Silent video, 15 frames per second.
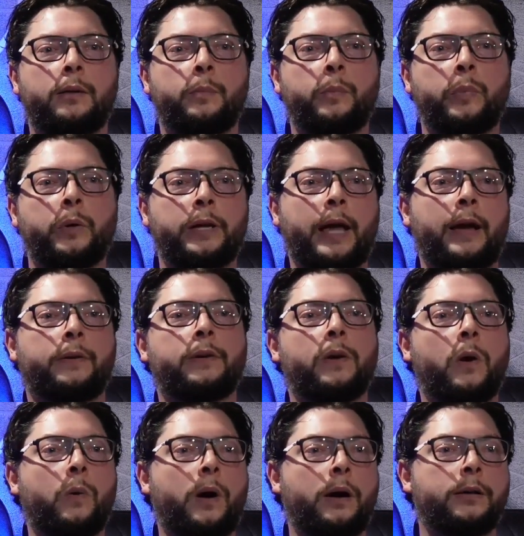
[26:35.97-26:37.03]
book out an
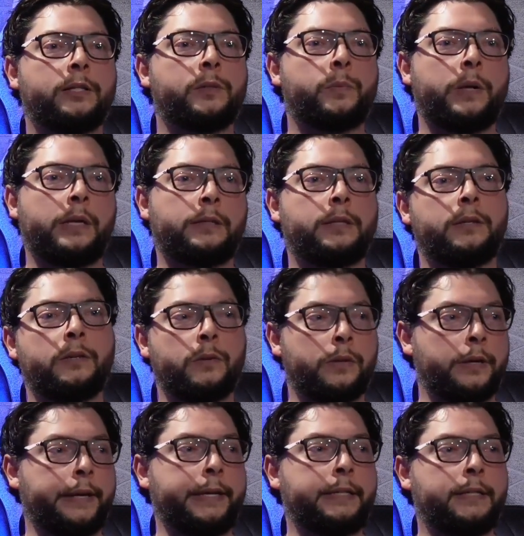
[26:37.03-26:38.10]
OR suite to do
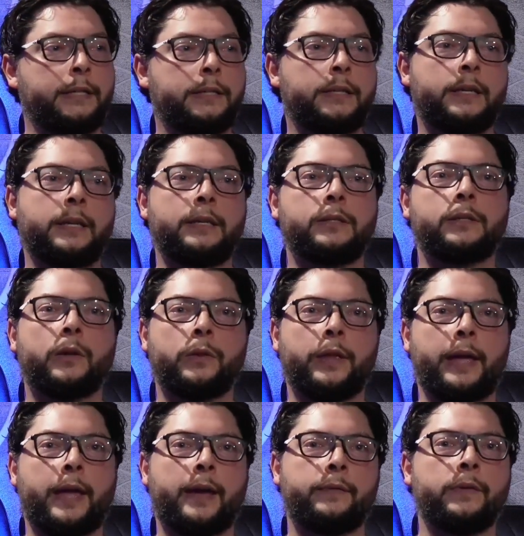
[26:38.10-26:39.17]
their ECT, so they
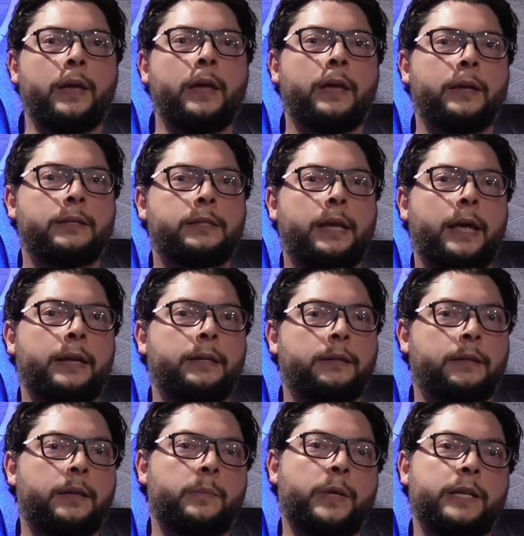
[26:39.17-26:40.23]
have set
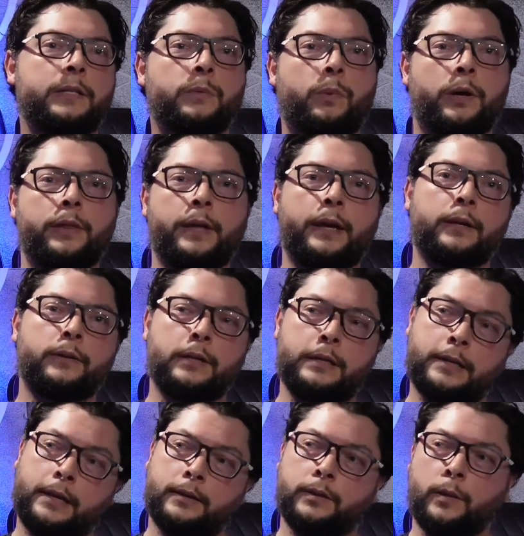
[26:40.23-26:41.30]
limits where they can only
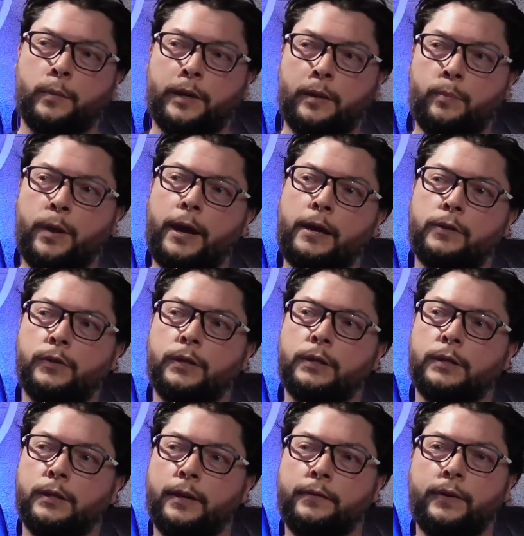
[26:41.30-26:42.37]
take so many
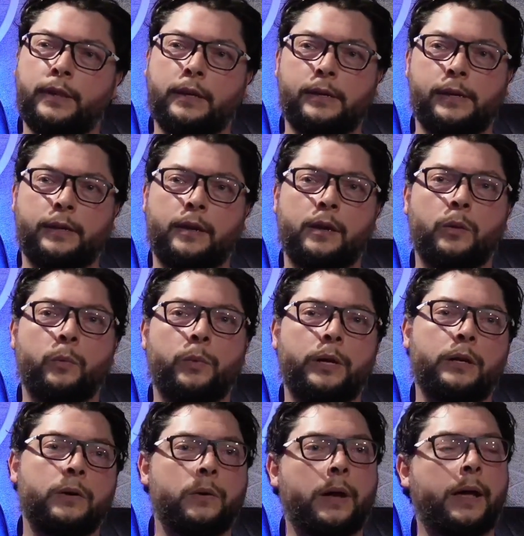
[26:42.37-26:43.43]
patients and everything like that. We
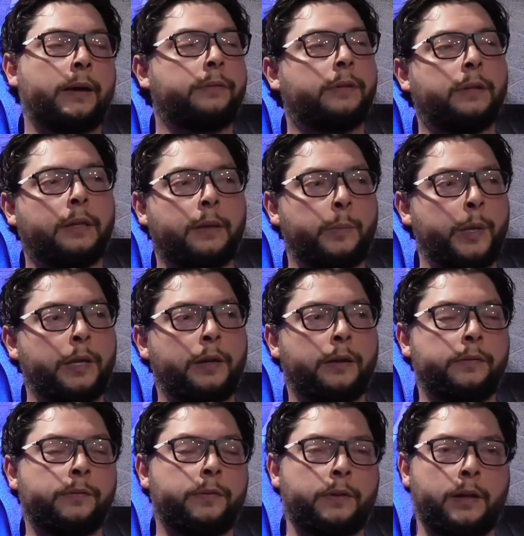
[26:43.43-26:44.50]
don't have a limit
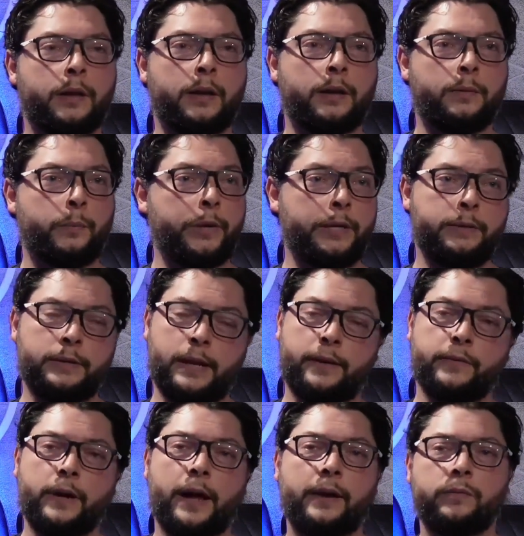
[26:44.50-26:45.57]
of, we
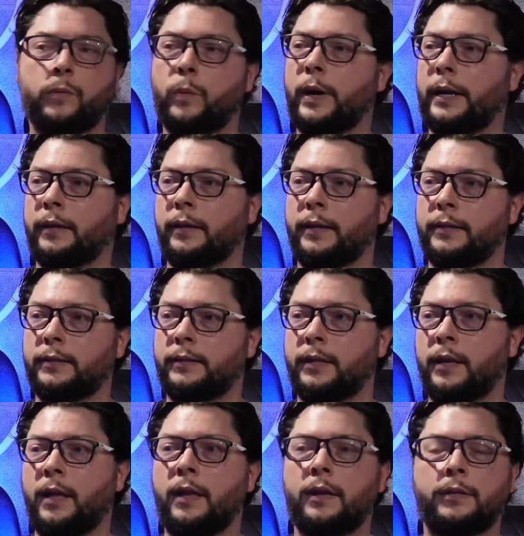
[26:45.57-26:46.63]
never have a wait list.
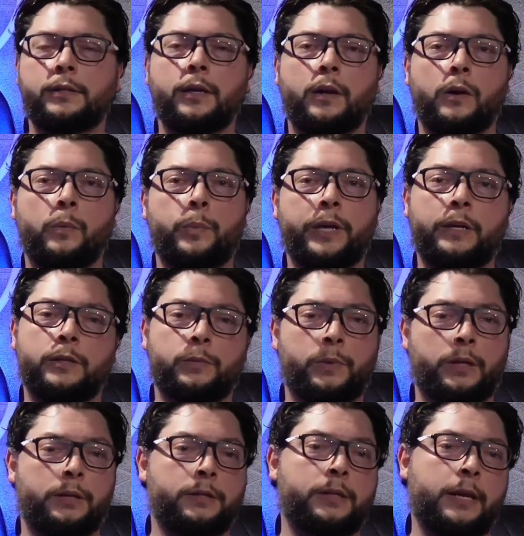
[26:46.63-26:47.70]
So because we
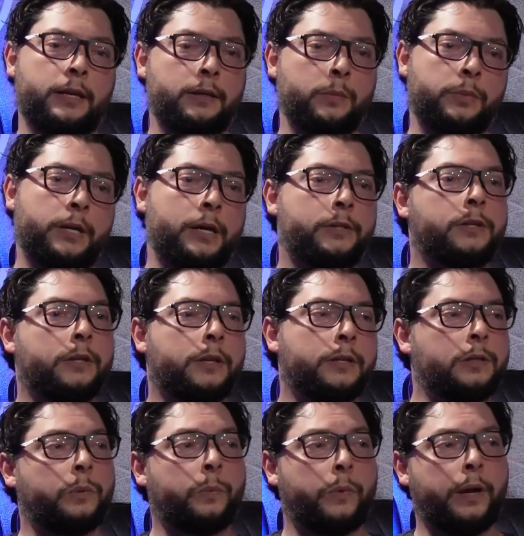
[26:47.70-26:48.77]
understand depression
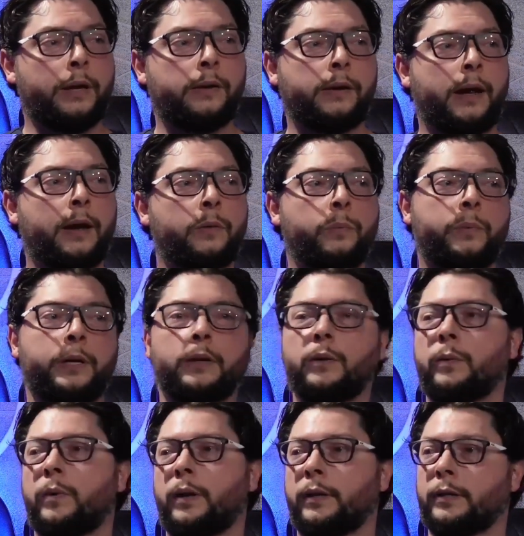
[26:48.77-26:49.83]
doesn't wait around, we
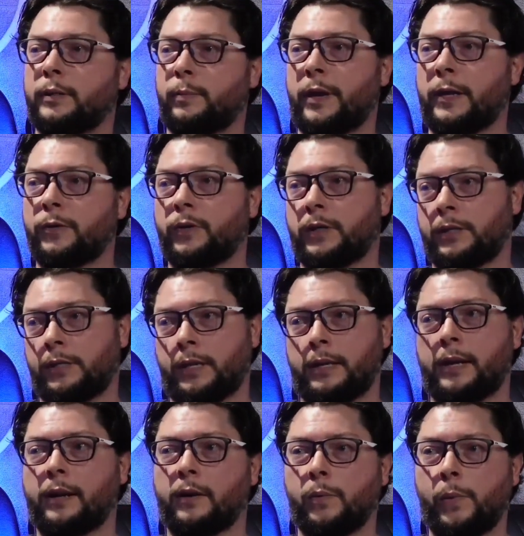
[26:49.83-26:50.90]
don't want this patient to sit
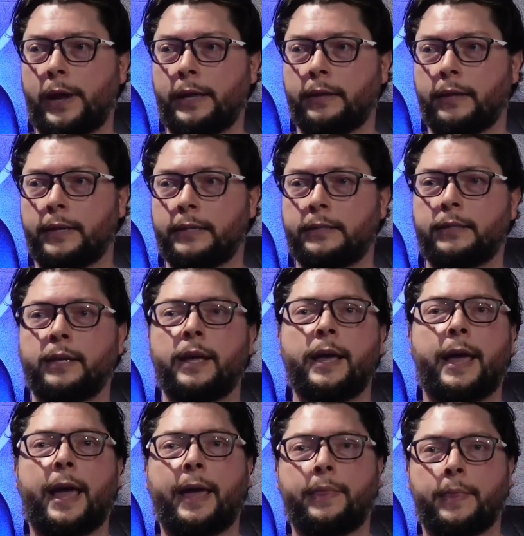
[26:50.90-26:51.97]
here on a wait list
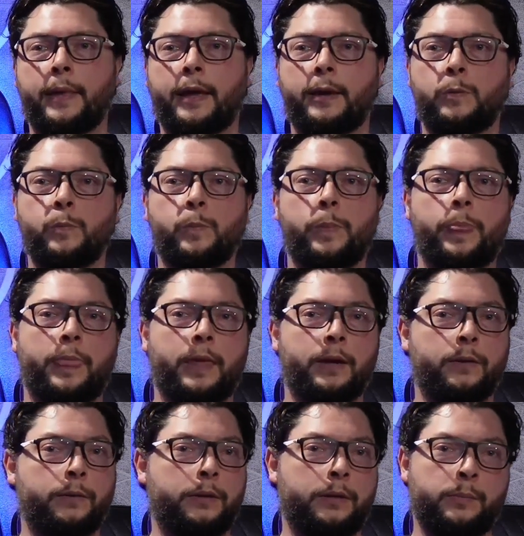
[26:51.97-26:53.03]
and then,
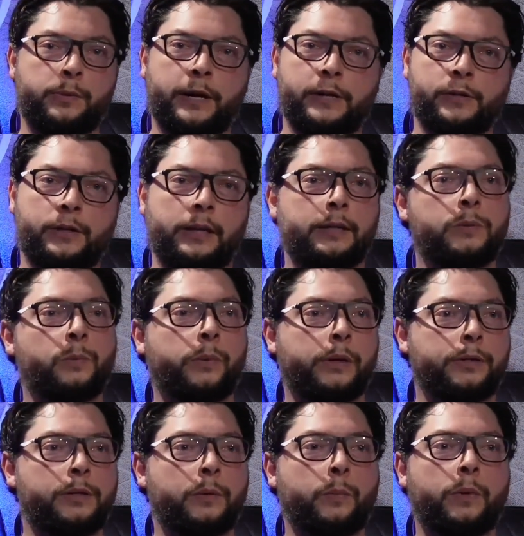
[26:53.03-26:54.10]
the depression gets
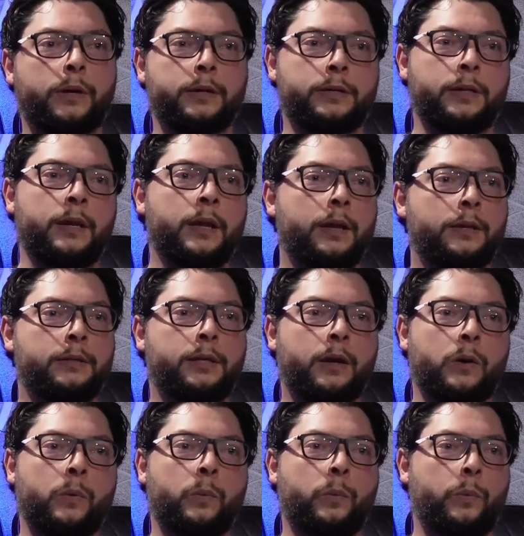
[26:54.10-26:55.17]
worse and worse.
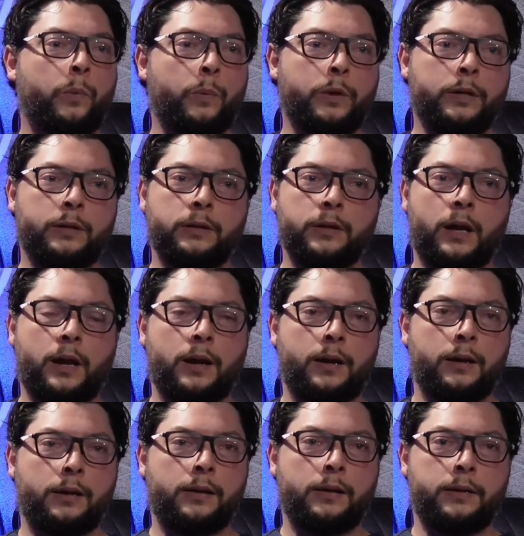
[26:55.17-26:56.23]
So
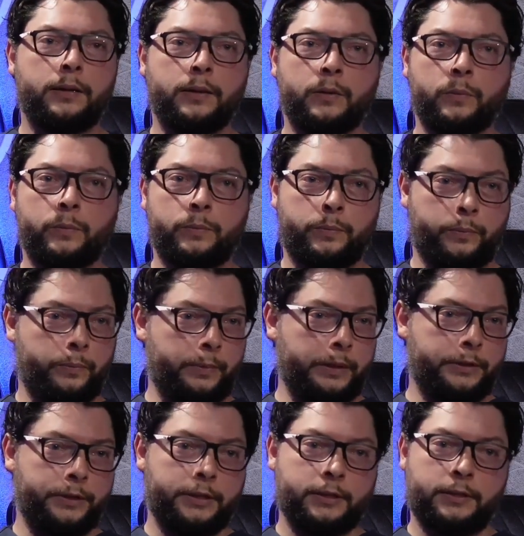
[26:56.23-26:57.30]
we'll, we
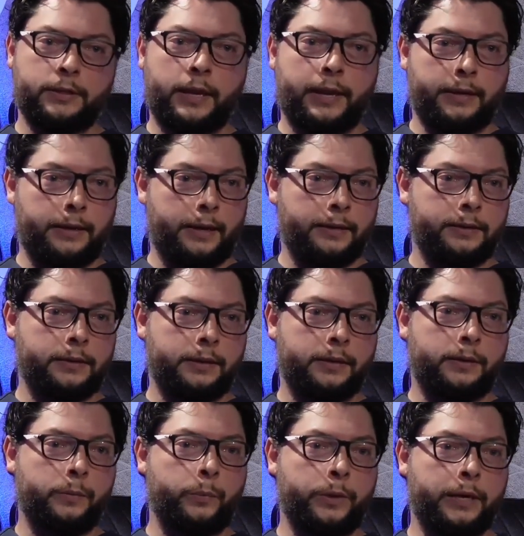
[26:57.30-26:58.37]
just, as
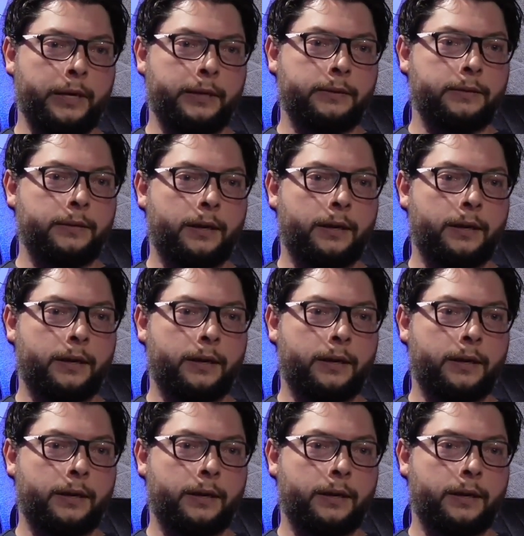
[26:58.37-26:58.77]
we get